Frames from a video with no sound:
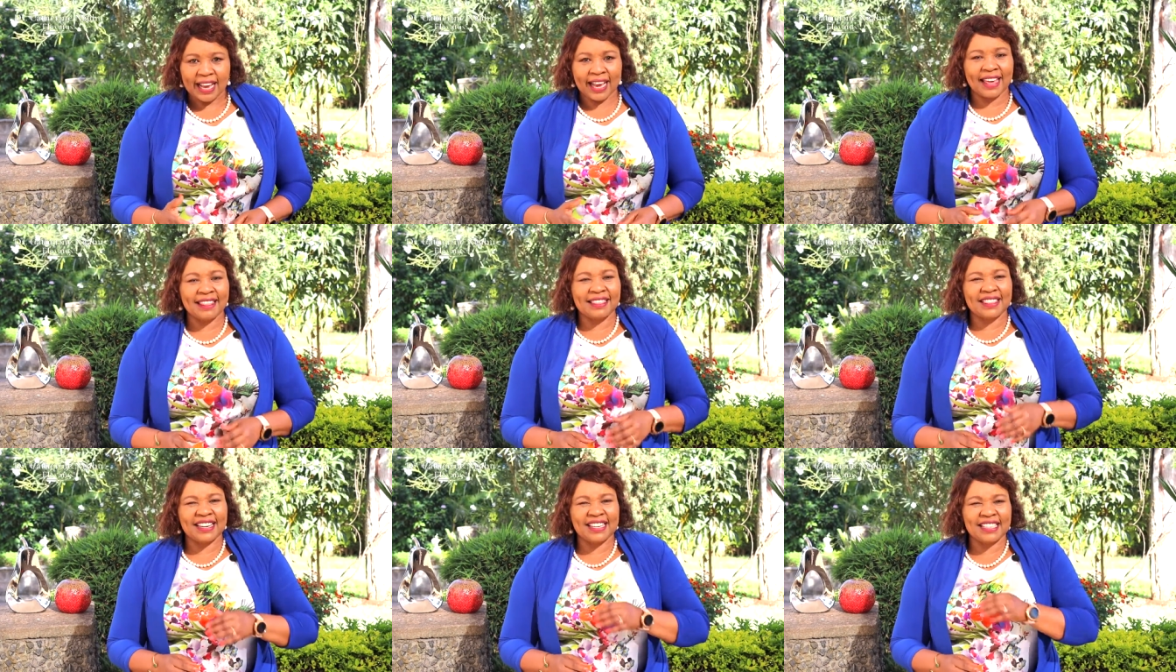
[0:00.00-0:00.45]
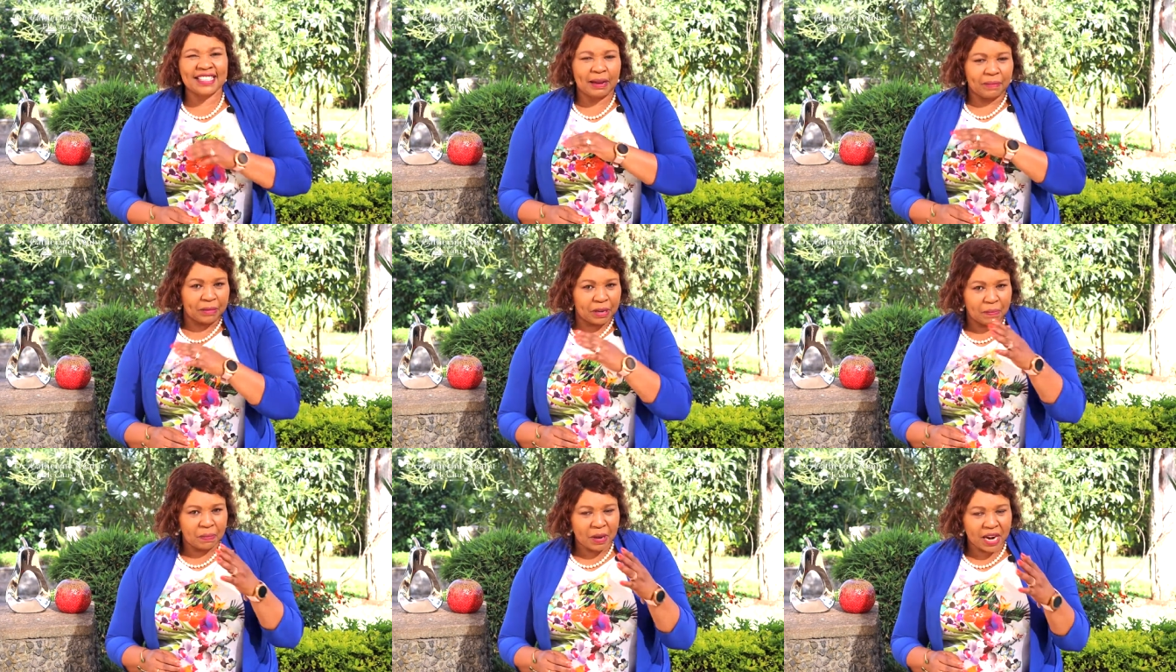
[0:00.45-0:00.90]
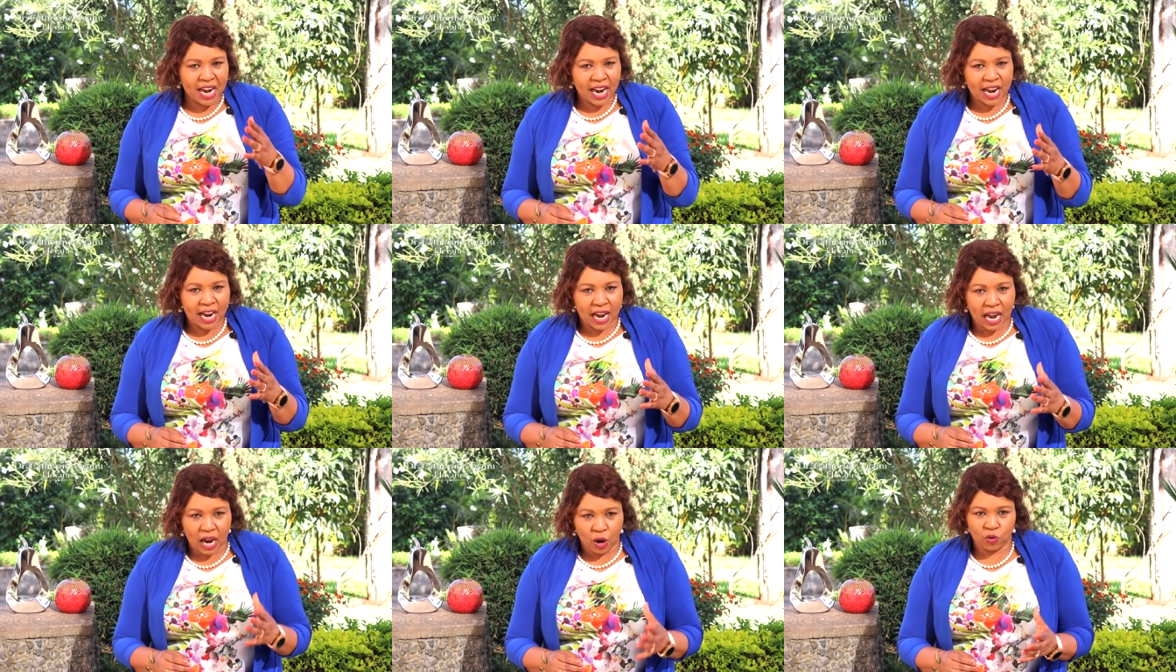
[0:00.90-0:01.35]
and they determine many
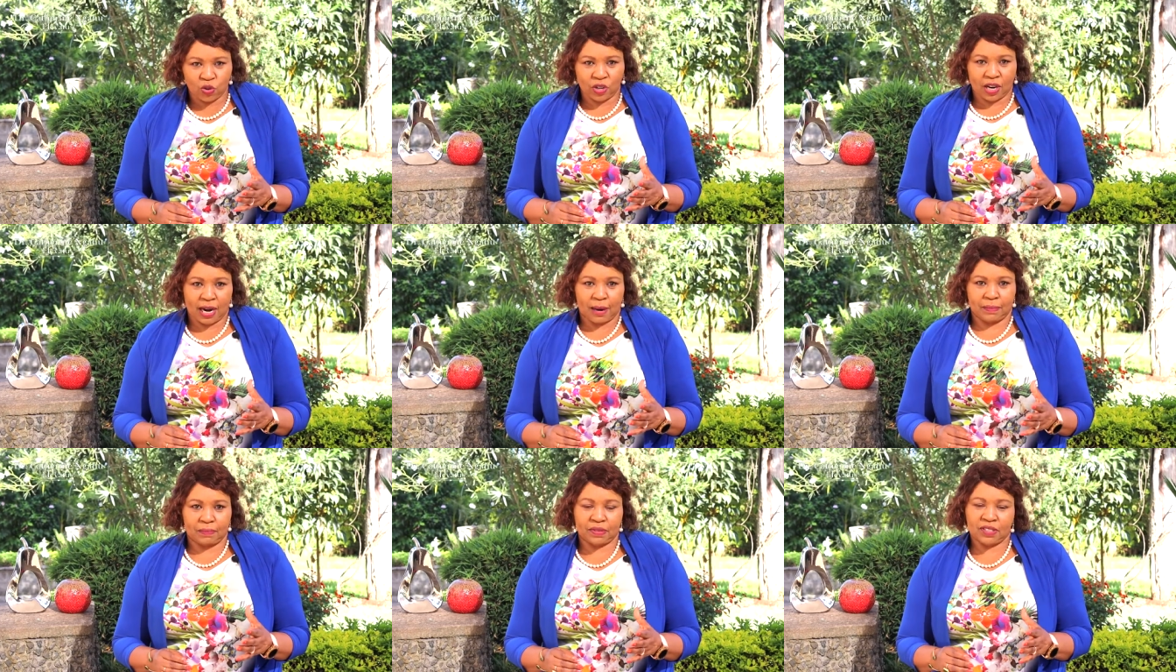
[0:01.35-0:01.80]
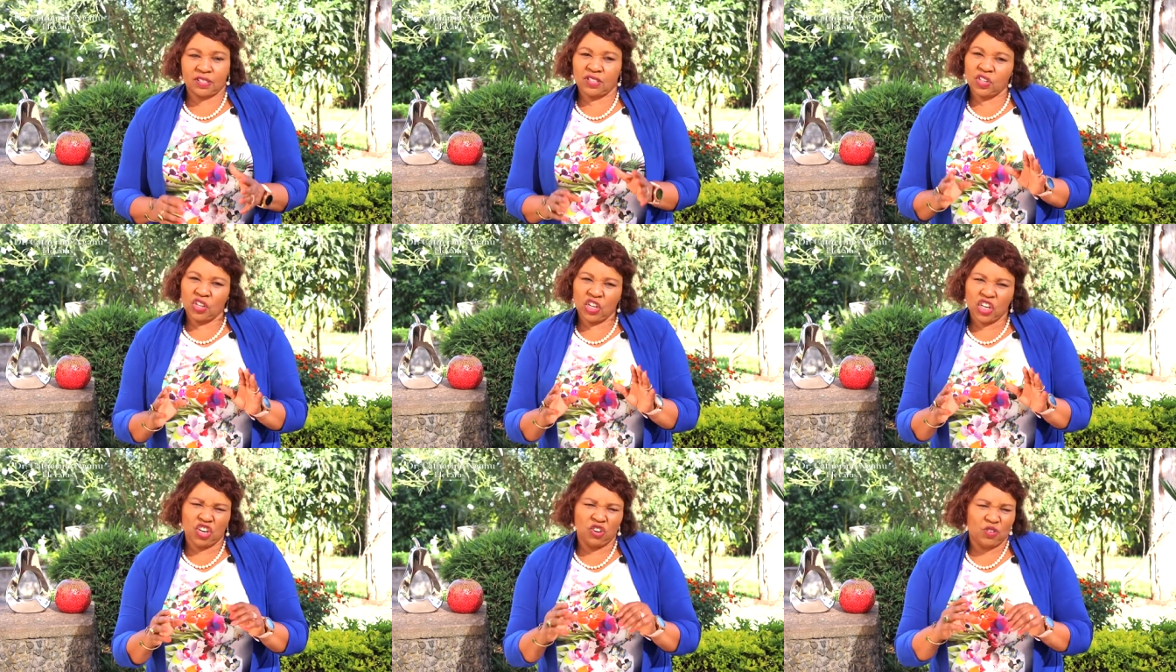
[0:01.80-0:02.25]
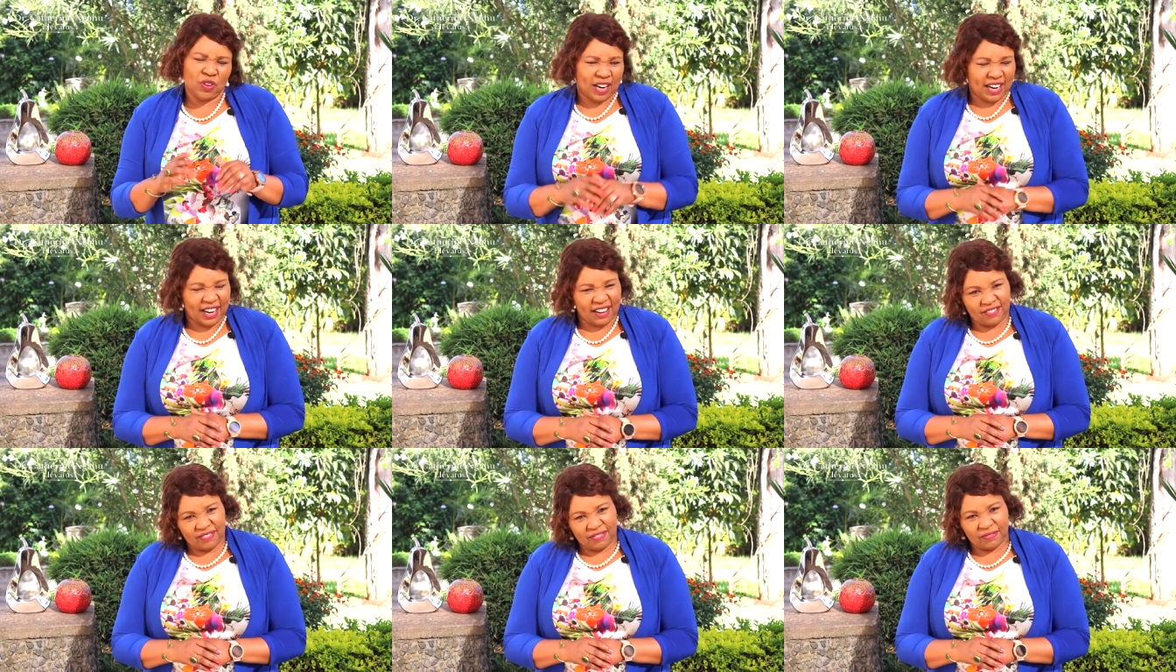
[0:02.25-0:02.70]
outcomes in your
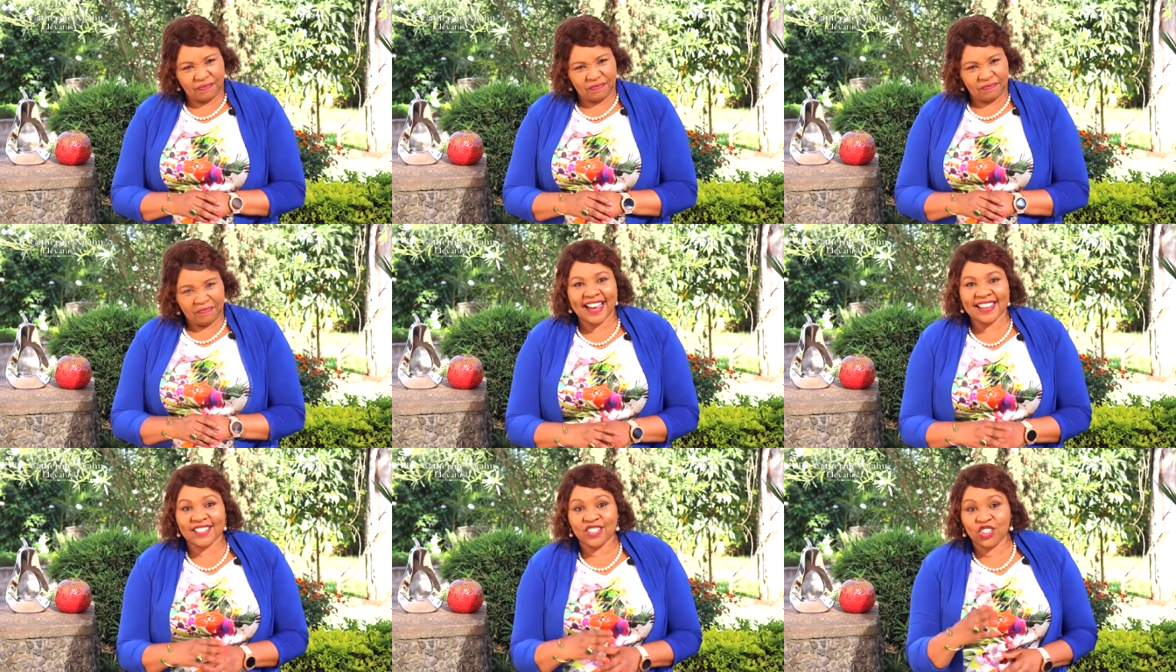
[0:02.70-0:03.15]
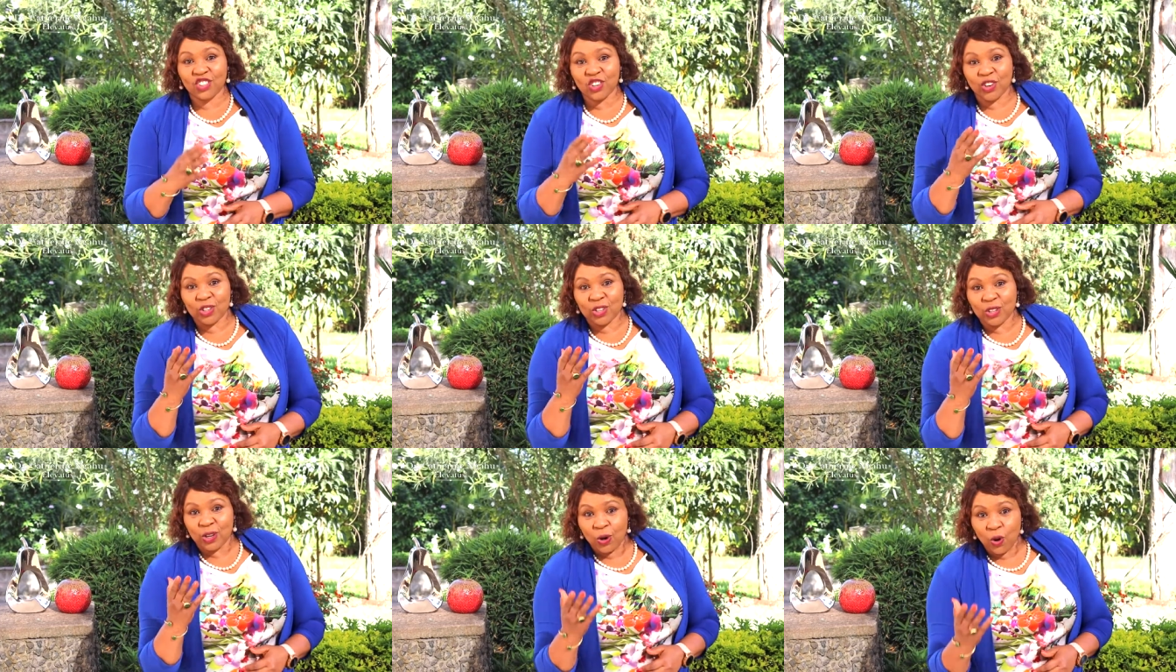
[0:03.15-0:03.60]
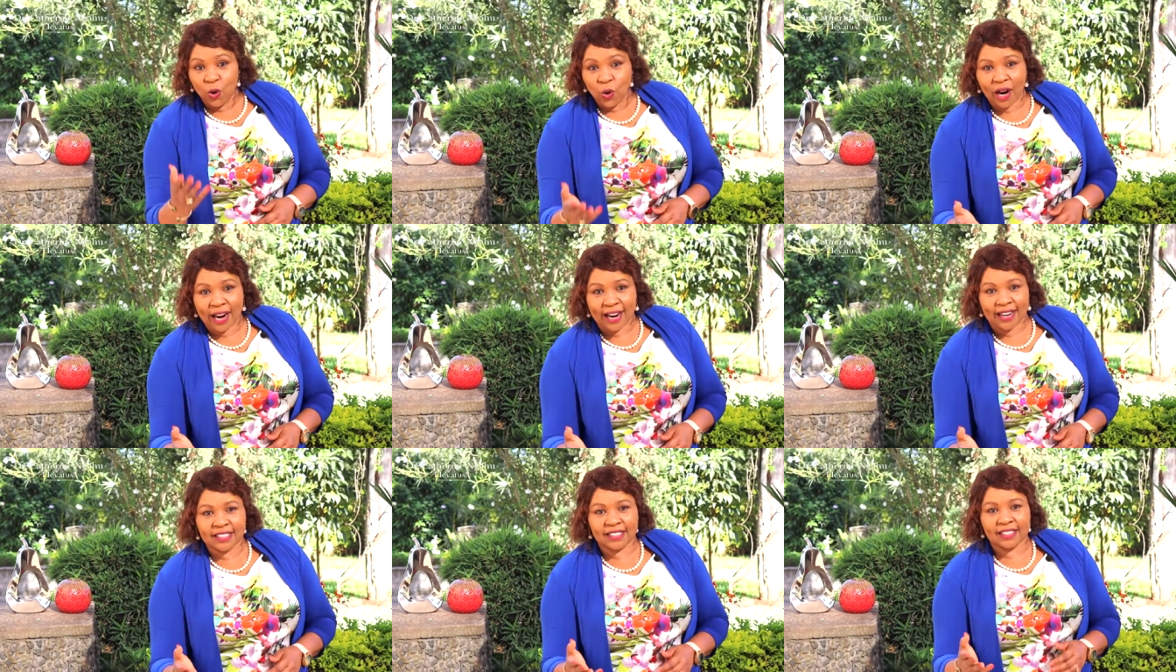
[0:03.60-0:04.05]
life. As George
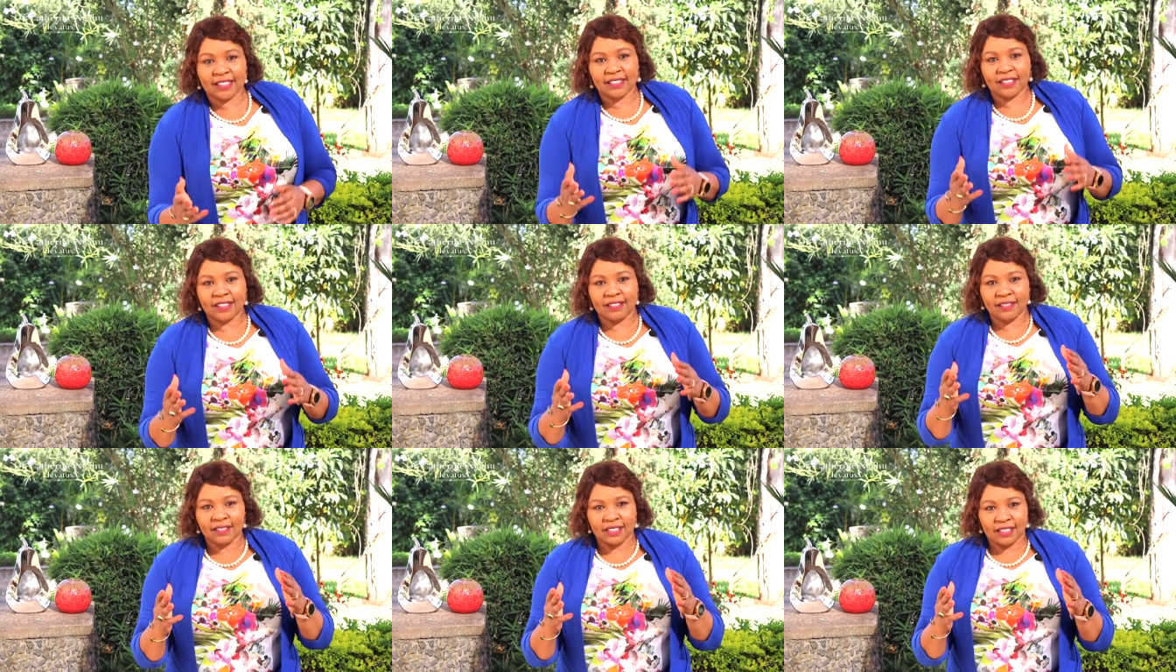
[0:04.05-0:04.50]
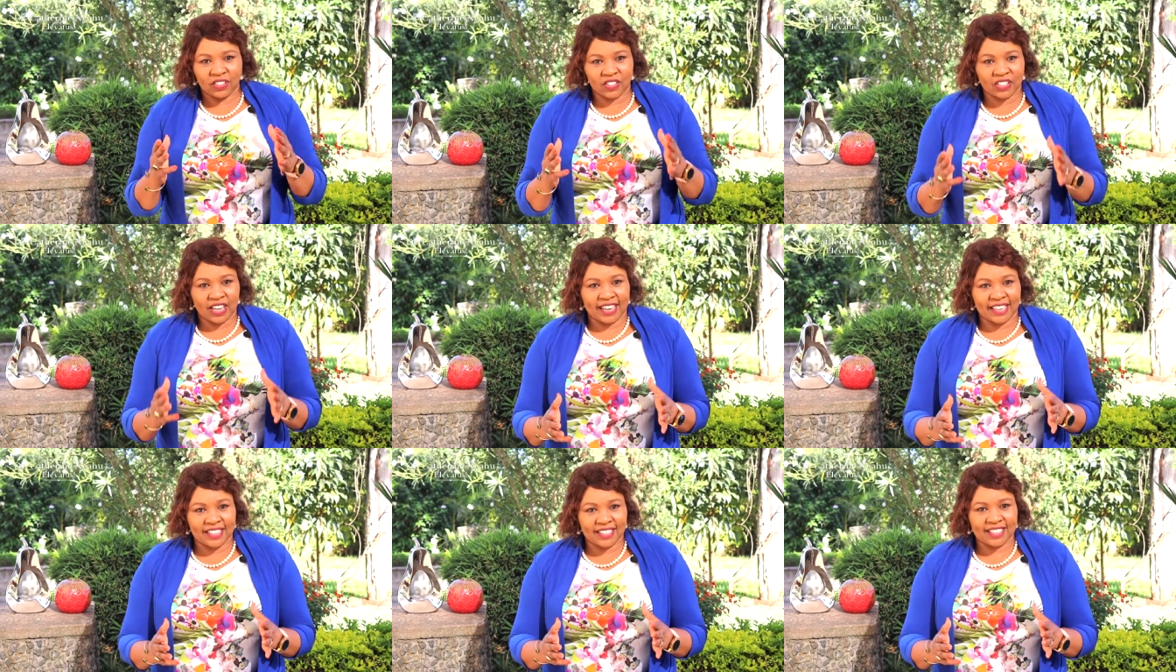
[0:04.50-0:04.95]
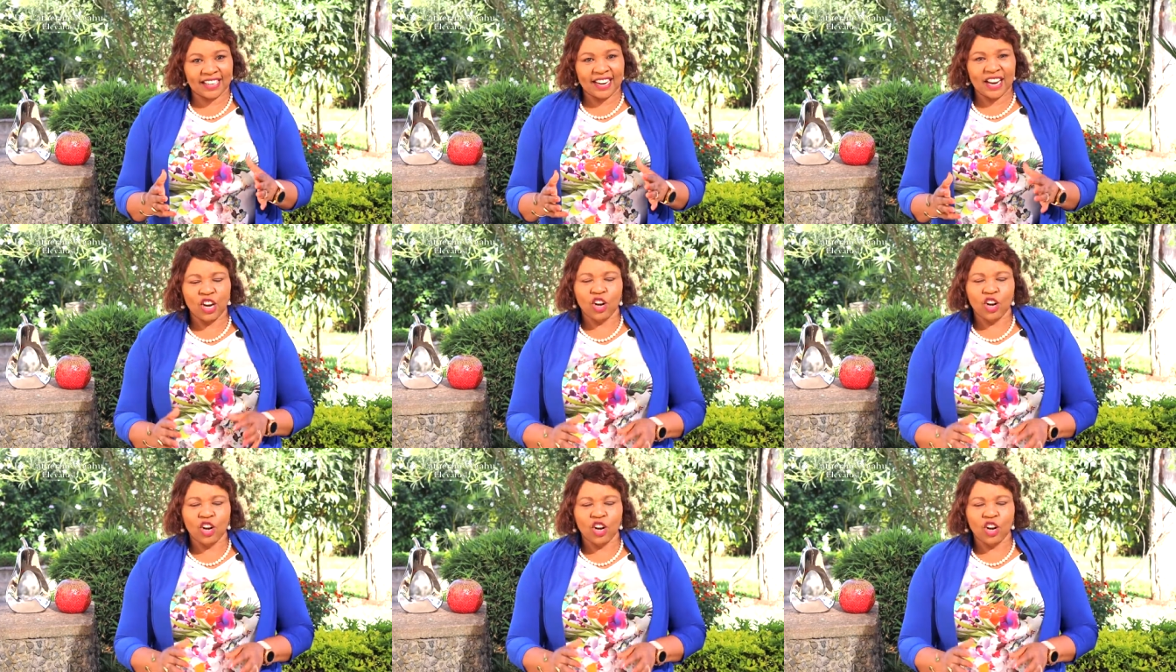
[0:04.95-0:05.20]
Lucas said,